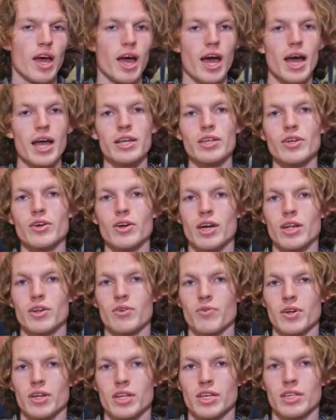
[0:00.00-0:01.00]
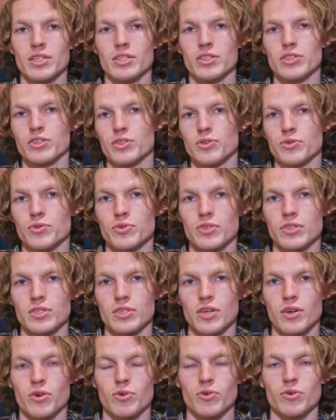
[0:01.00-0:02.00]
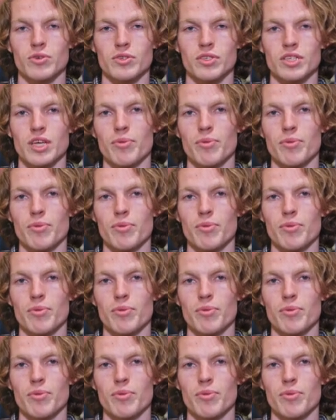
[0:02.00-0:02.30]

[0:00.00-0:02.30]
And you can already choose a course